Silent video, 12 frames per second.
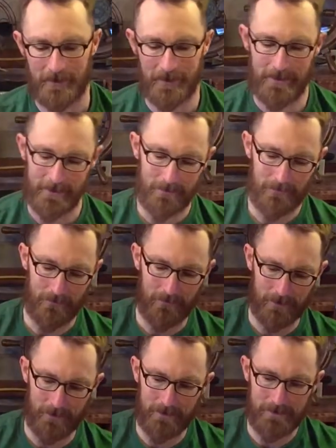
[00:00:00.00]
In it,
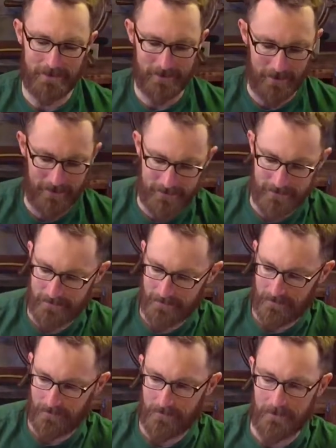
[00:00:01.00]
we're going to discuss
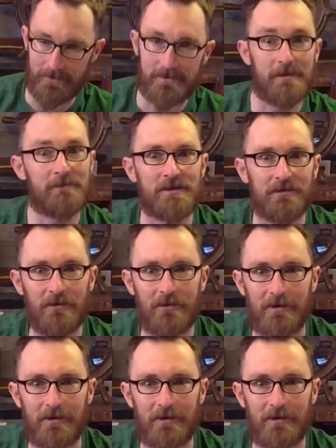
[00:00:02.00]
the Simpson